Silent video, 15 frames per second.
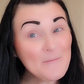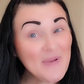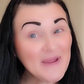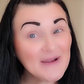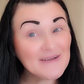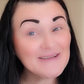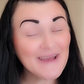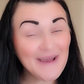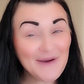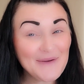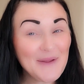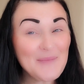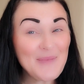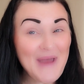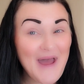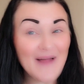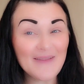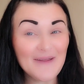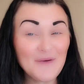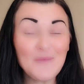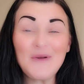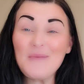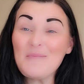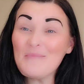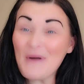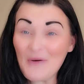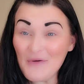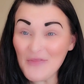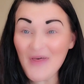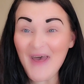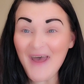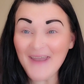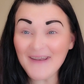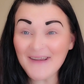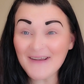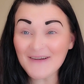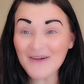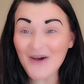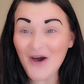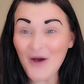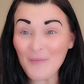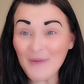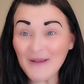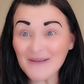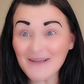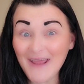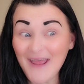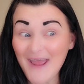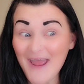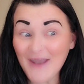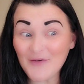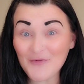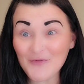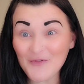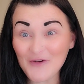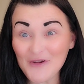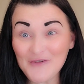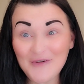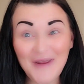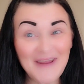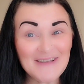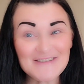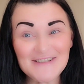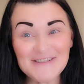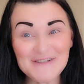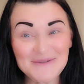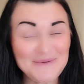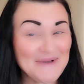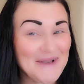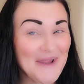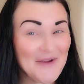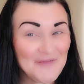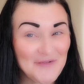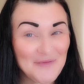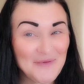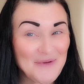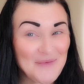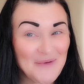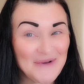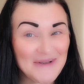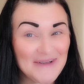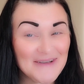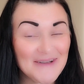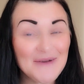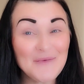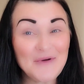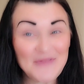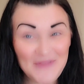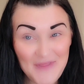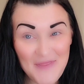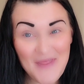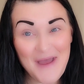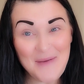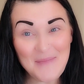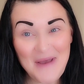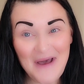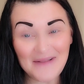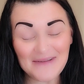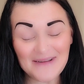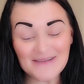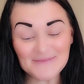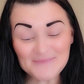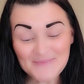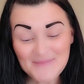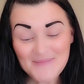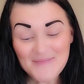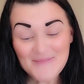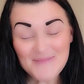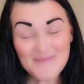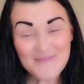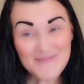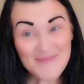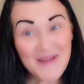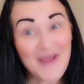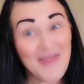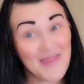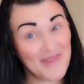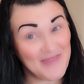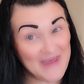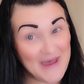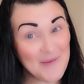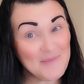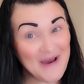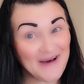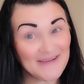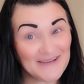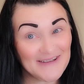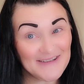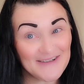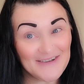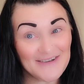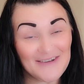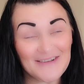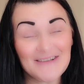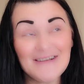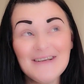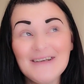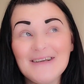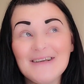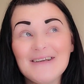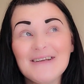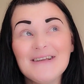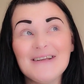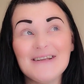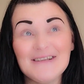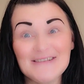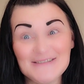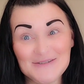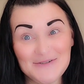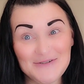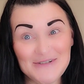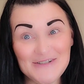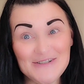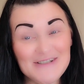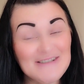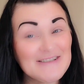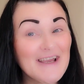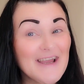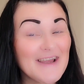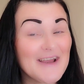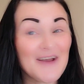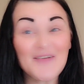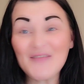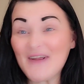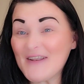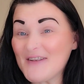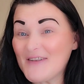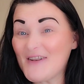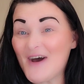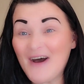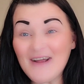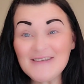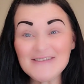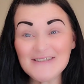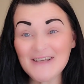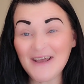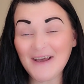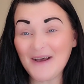picked out a palette we both had in common, and free reign to do whatever we wanted within that palette. That palette, y'all, it is gorgeous. I have not